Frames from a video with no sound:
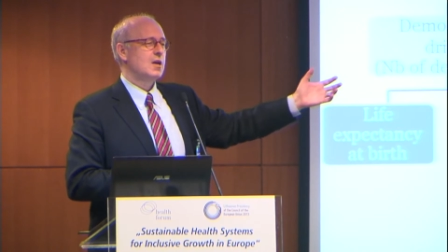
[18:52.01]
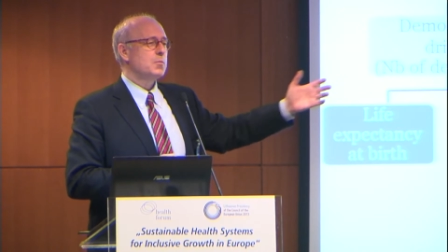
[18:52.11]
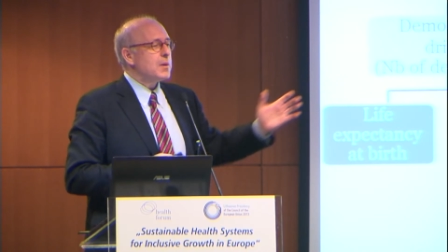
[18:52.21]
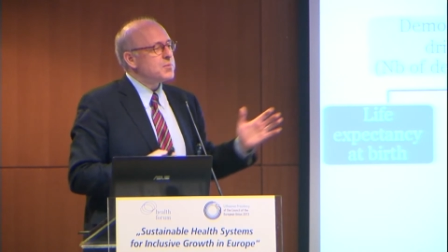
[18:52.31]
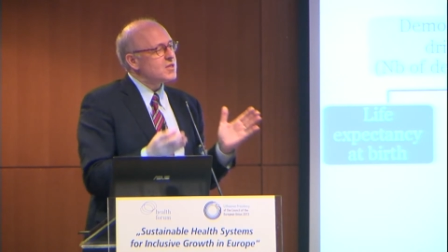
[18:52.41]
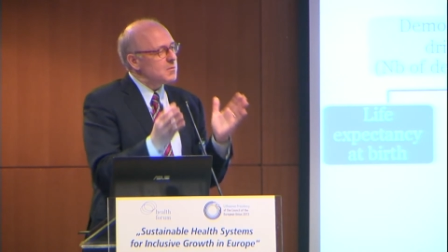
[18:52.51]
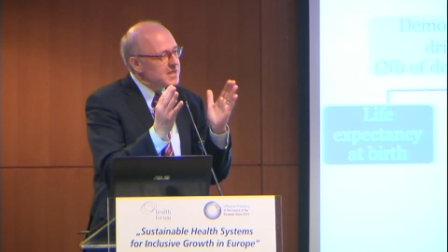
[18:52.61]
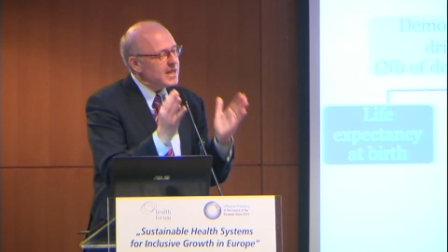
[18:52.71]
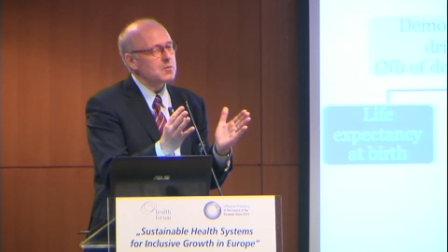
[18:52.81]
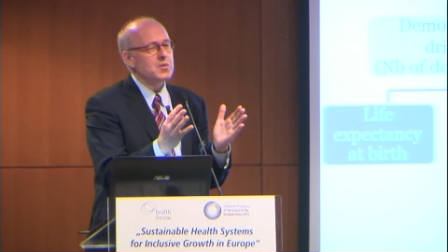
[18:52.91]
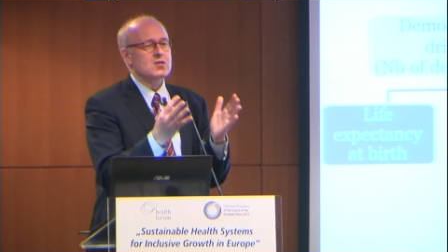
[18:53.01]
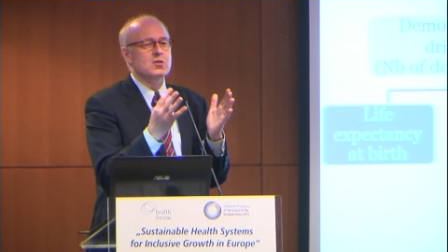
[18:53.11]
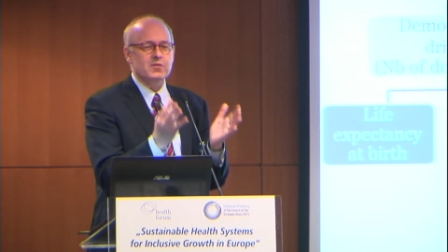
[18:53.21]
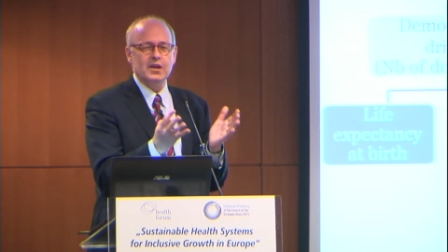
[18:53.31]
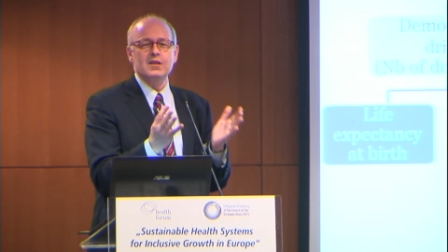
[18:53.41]
Perhaps some segments
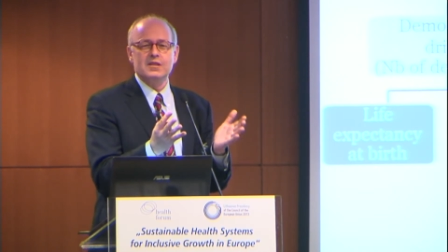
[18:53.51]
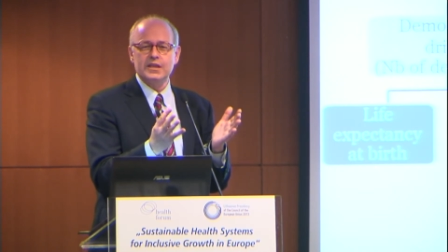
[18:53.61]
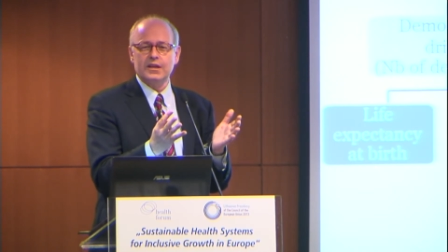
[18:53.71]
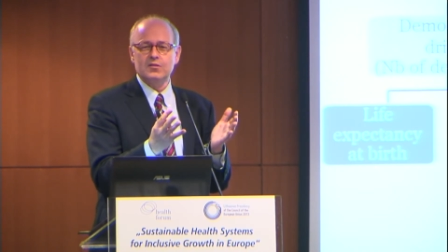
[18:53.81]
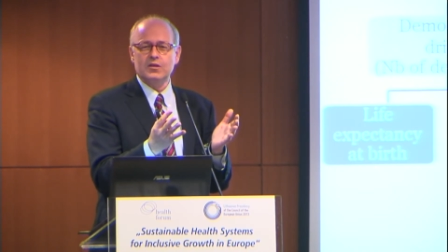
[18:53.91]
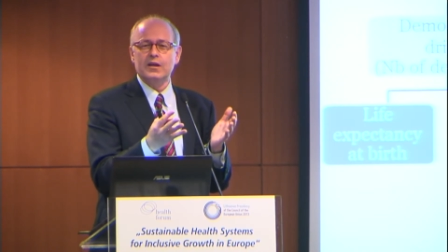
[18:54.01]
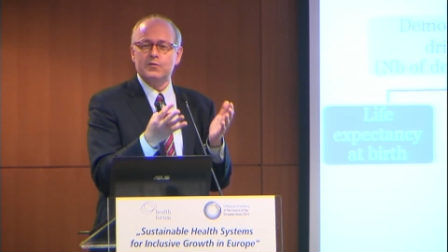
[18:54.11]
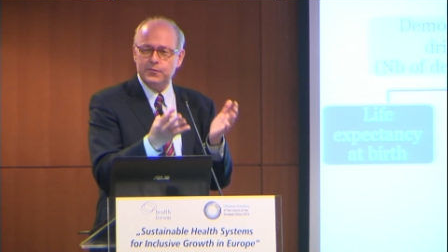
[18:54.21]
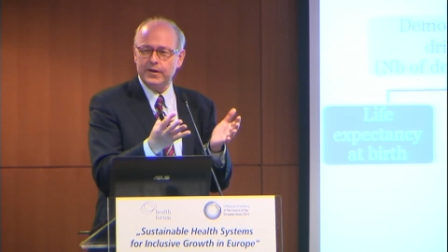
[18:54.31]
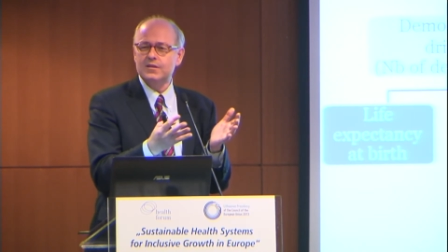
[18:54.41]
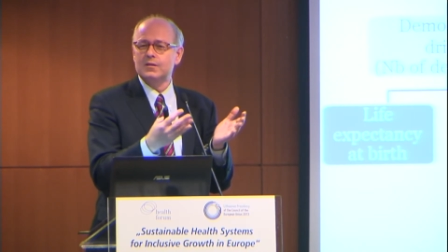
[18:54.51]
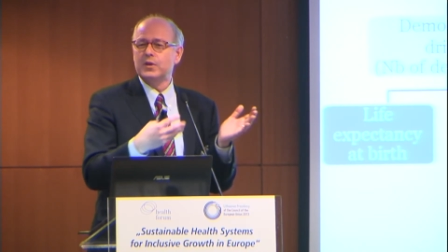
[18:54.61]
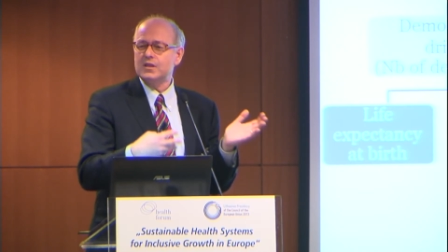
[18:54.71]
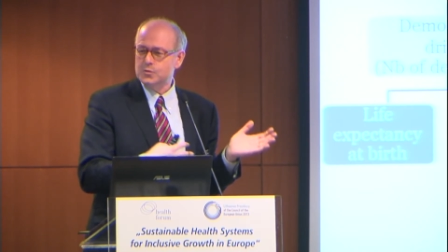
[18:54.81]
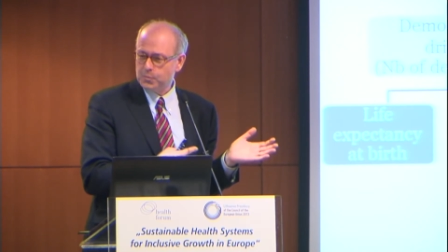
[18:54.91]
of the health sector are affected
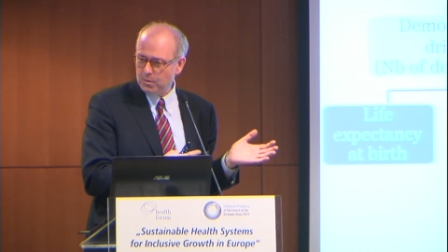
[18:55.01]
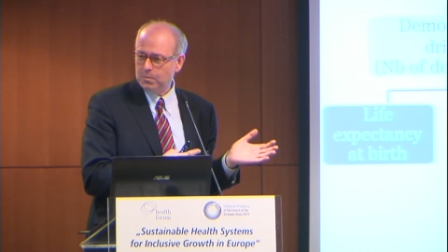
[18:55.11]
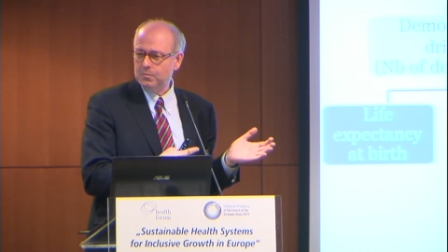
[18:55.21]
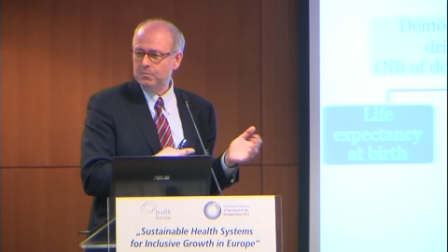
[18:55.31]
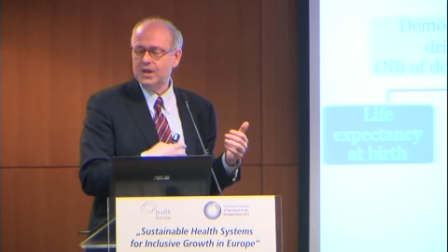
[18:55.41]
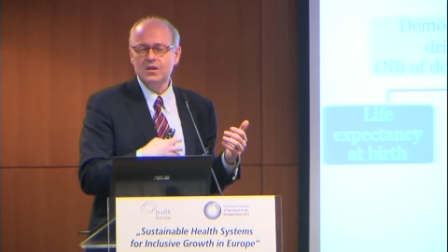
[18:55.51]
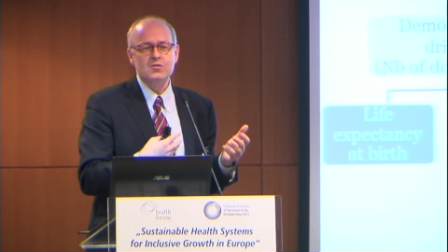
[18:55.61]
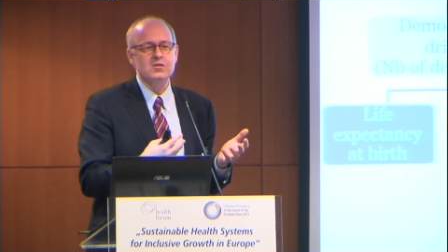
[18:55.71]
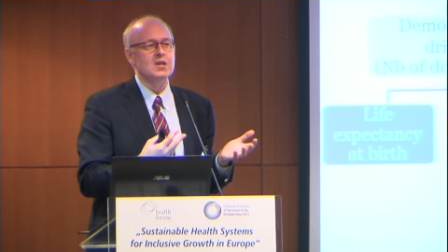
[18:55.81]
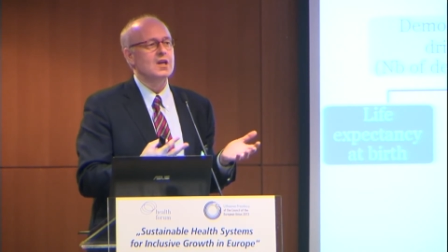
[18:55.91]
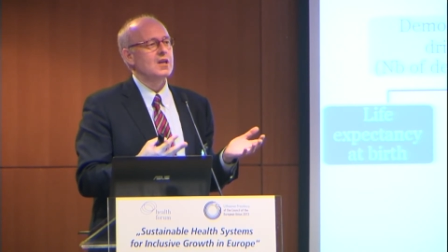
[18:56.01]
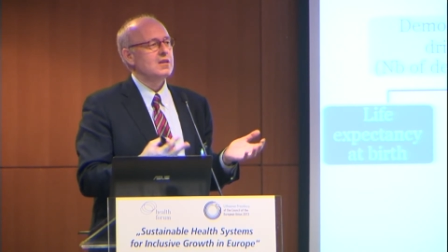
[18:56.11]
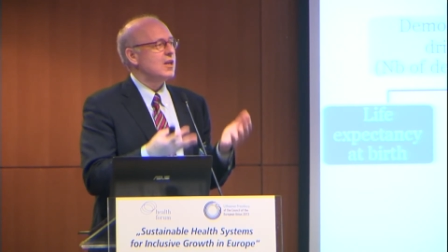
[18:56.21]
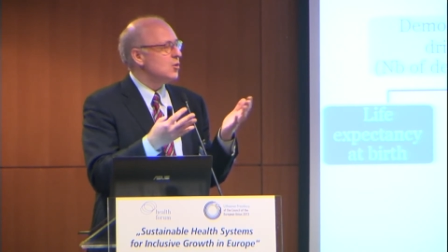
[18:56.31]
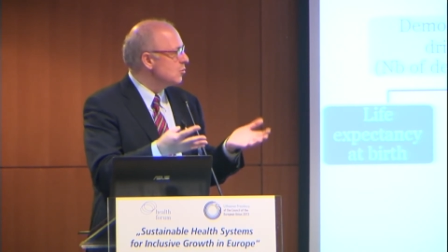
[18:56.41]
by this problem because
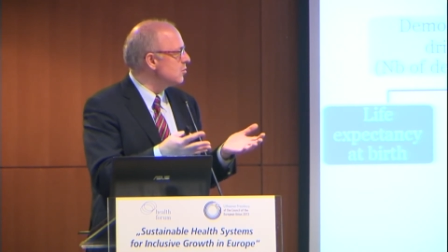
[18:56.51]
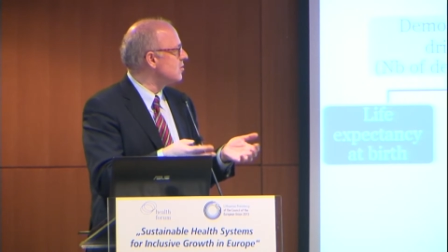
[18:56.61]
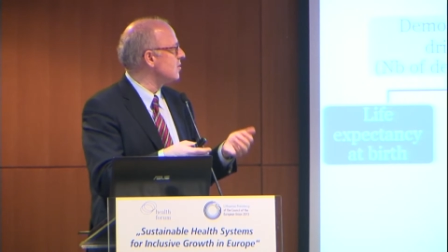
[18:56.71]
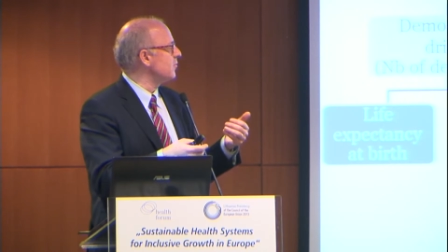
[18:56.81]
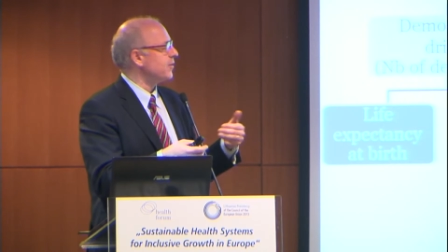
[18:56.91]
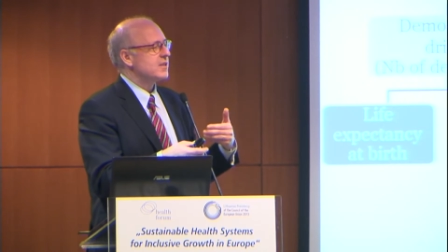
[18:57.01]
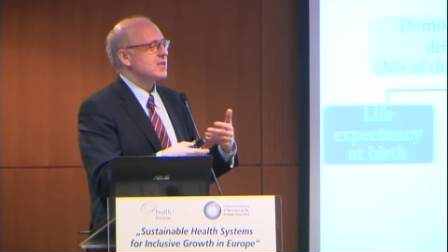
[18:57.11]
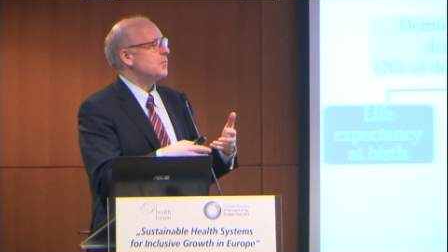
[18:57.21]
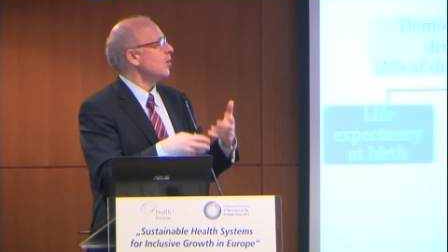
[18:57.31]
they use, for example,